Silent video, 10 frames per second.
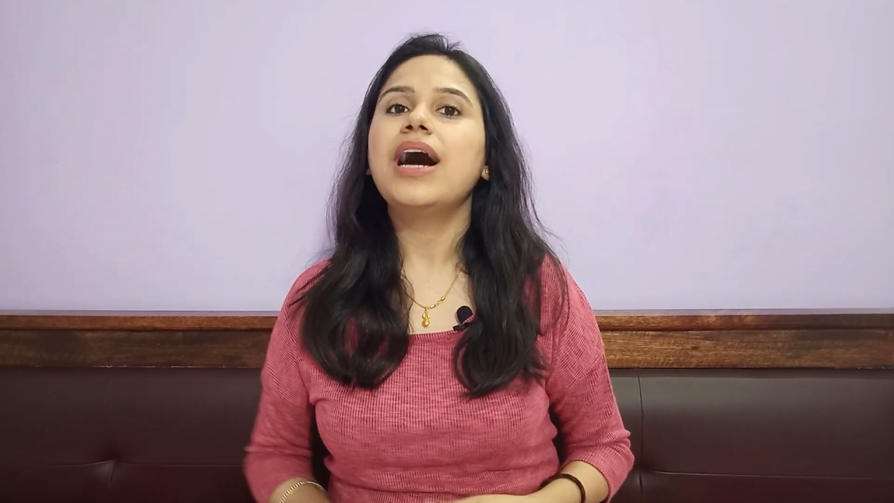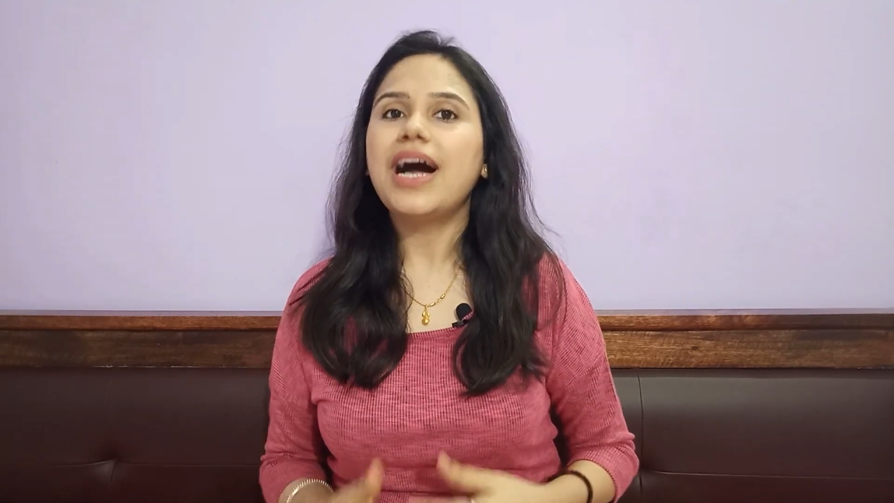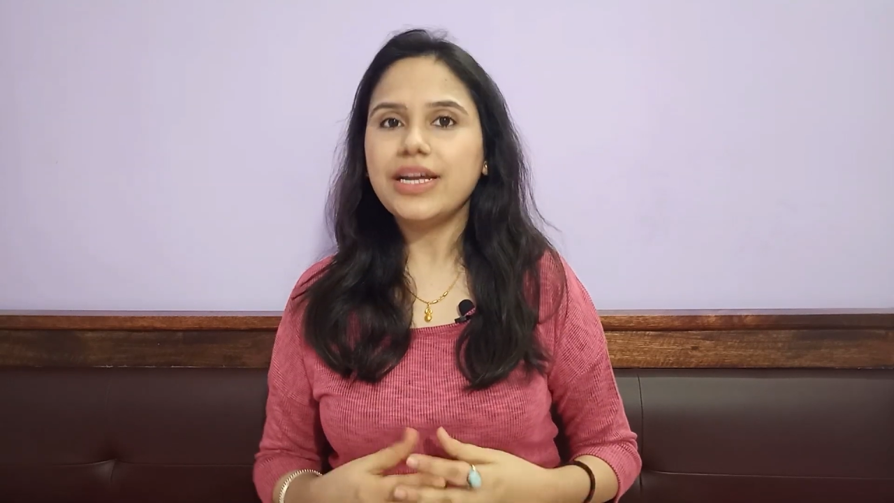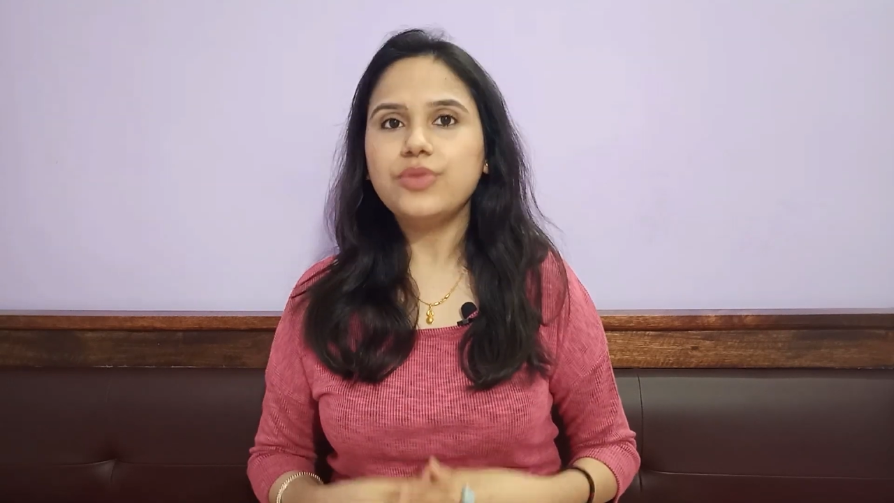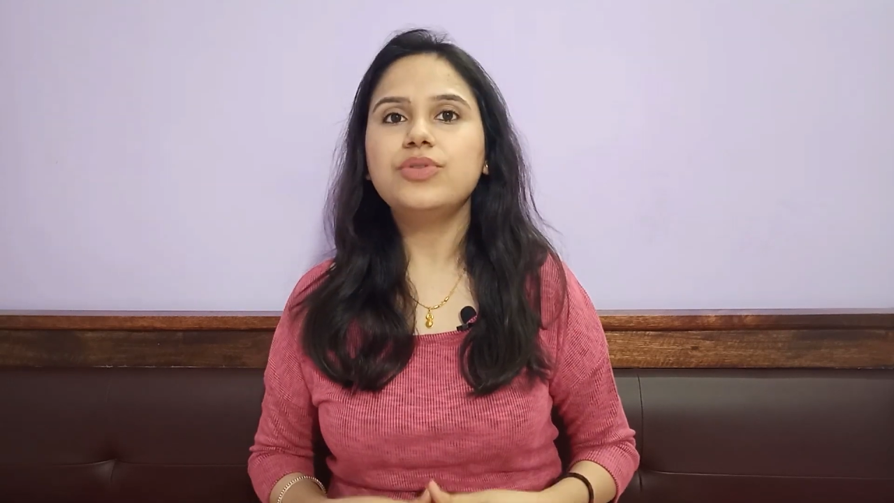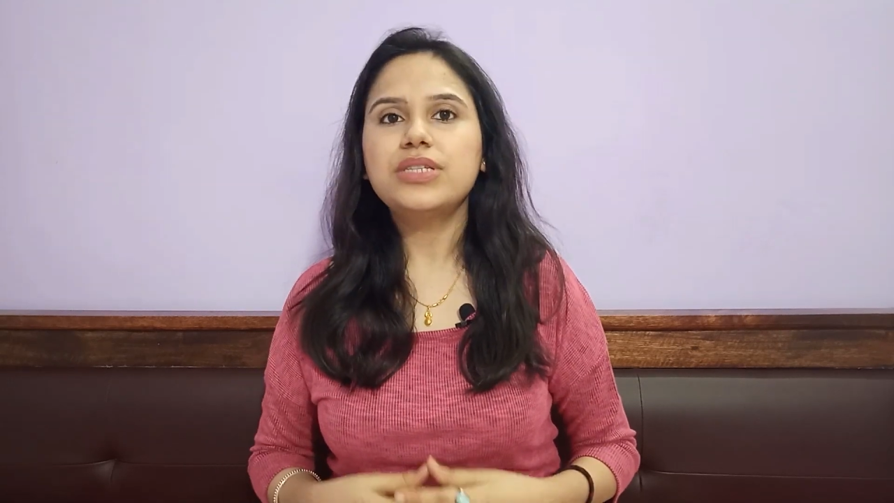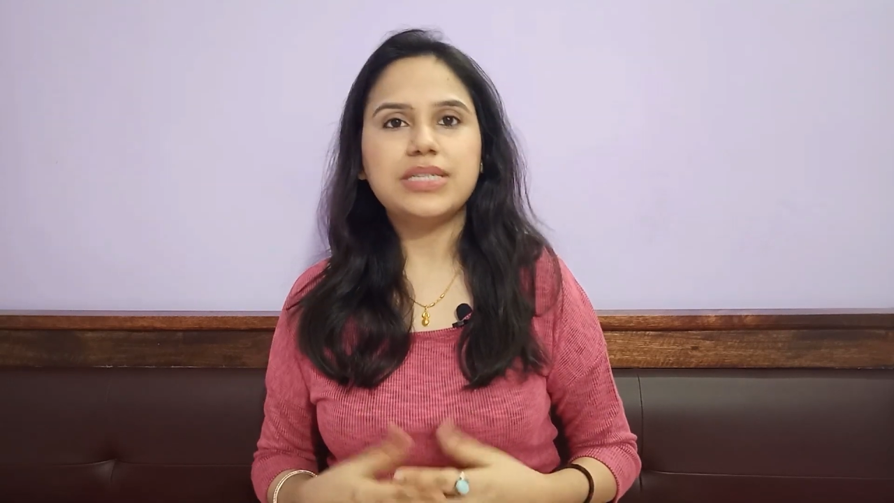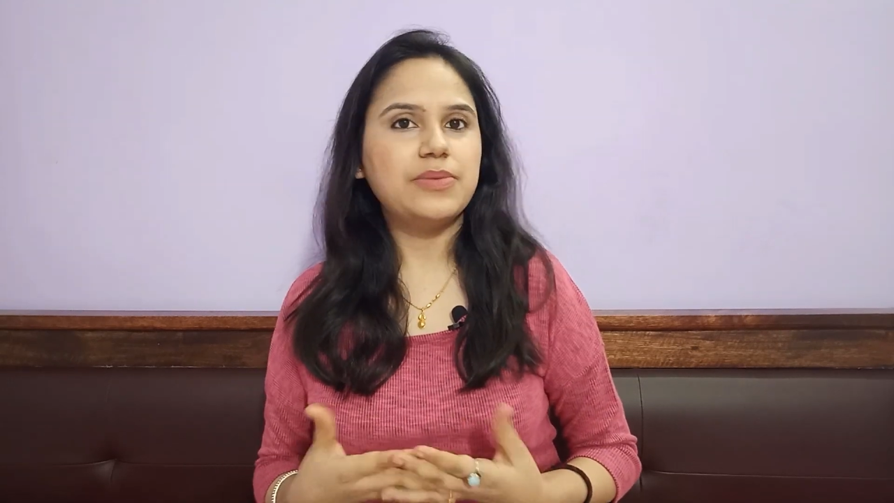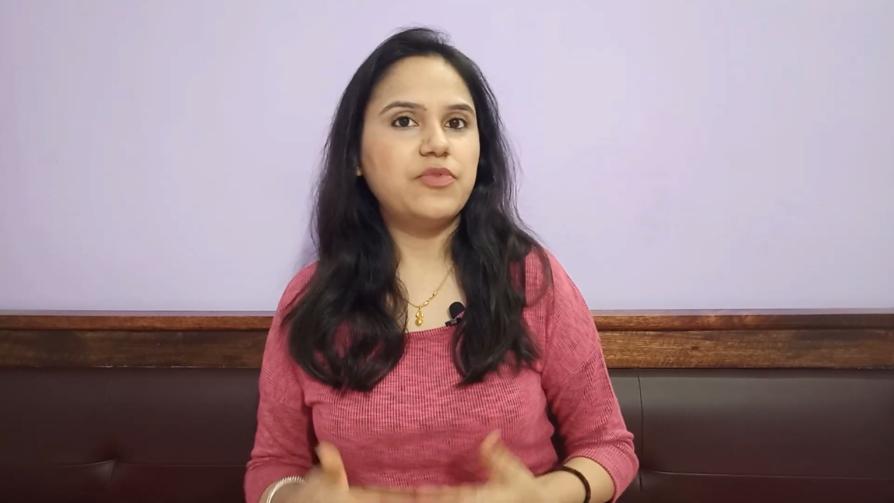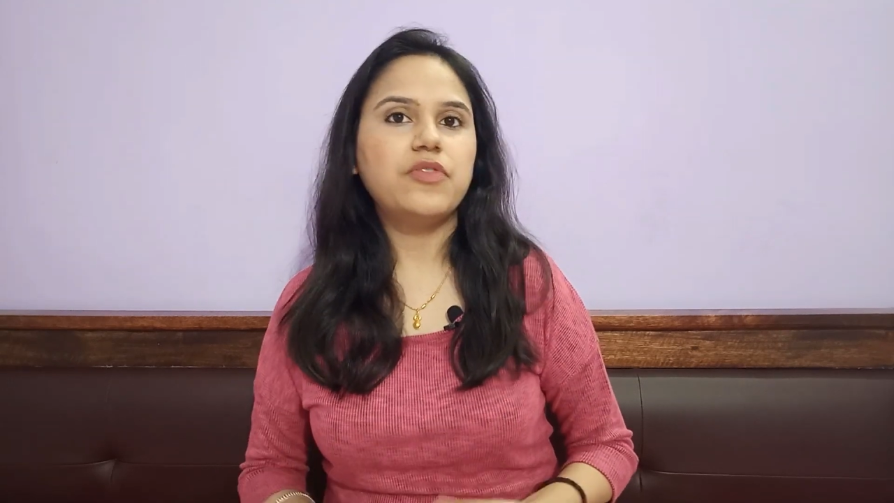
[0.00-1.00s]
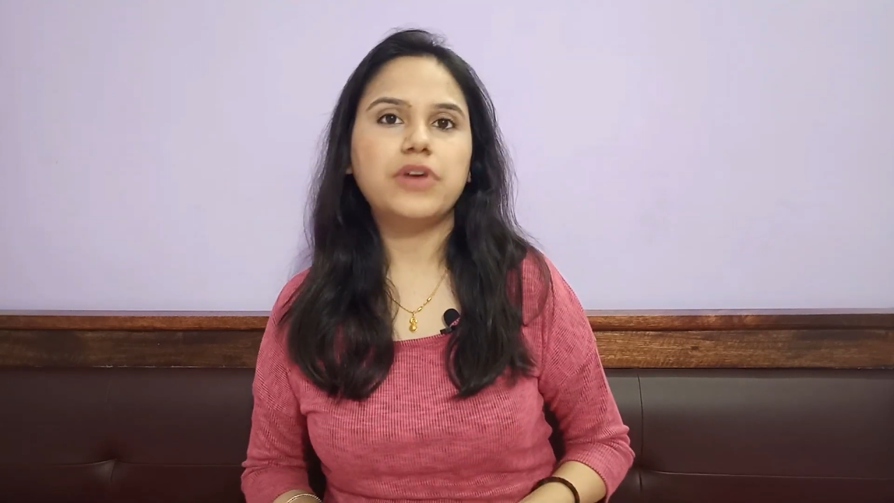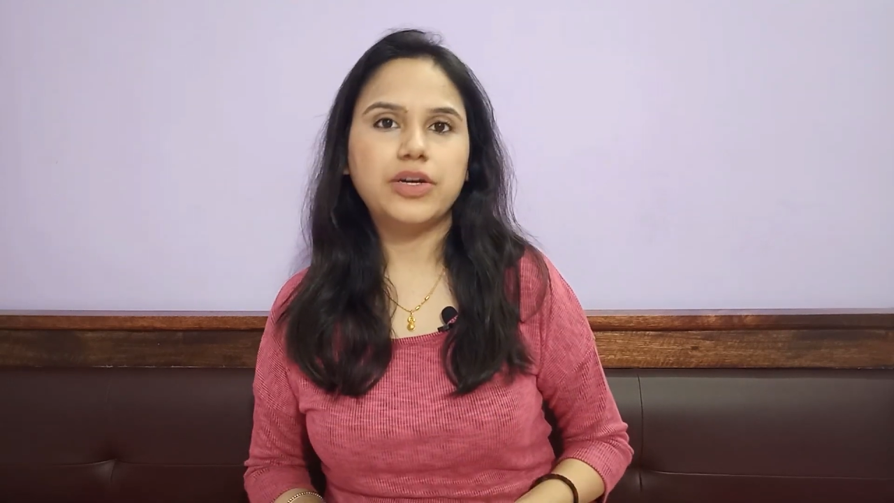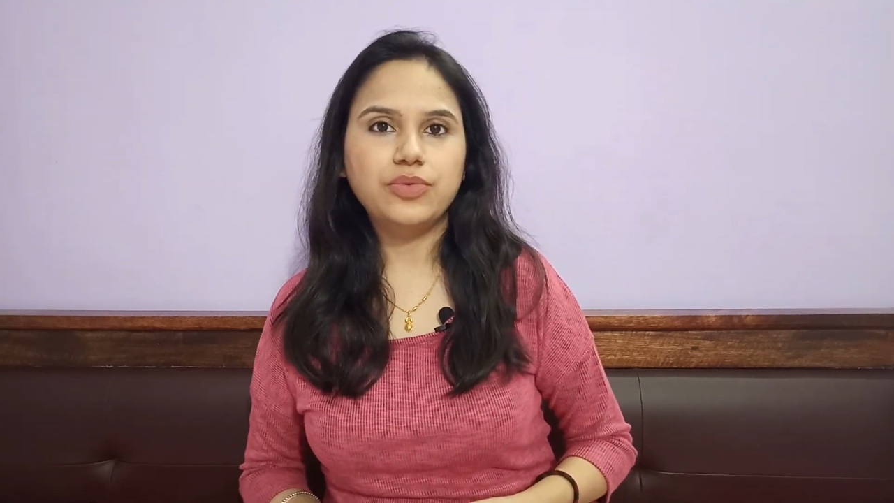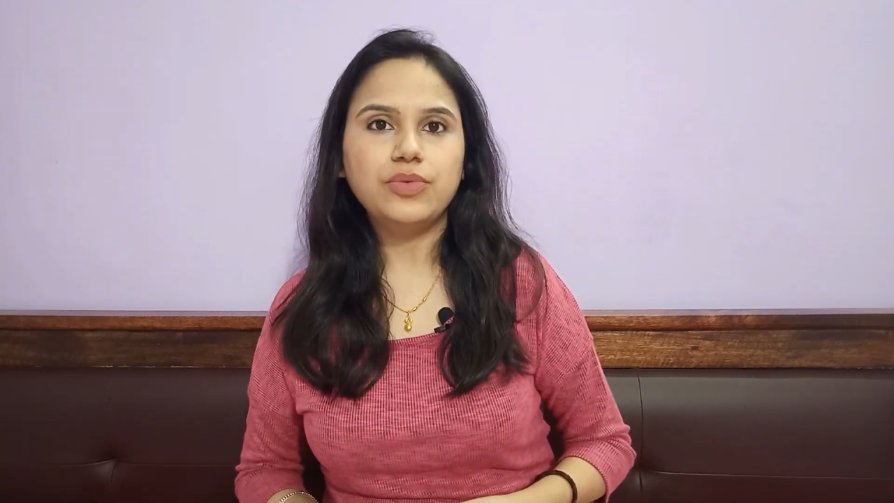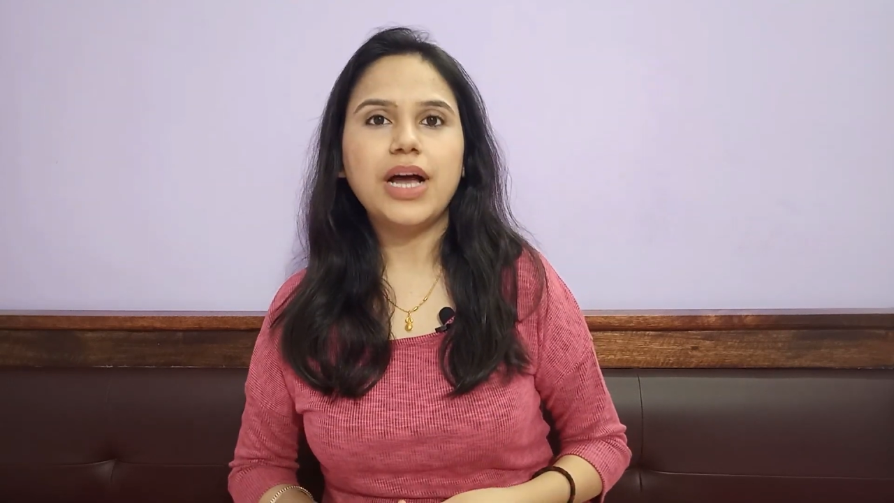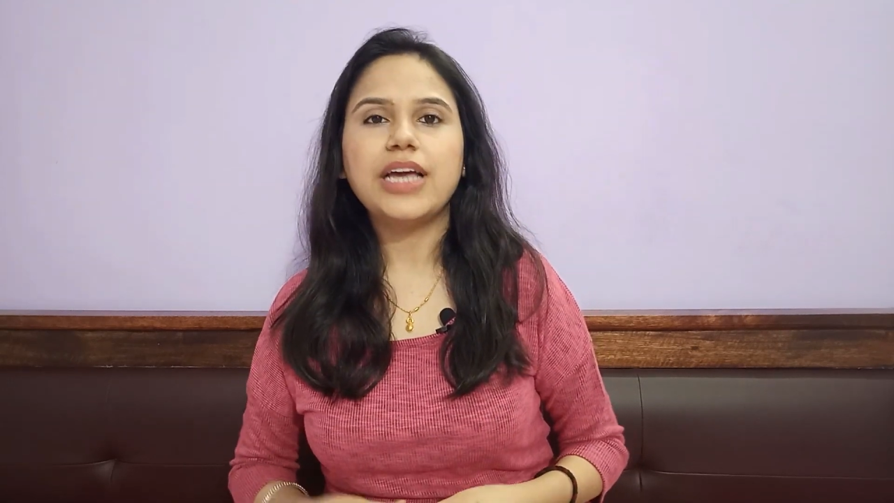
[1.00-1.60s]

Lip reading: I do the same for Varu.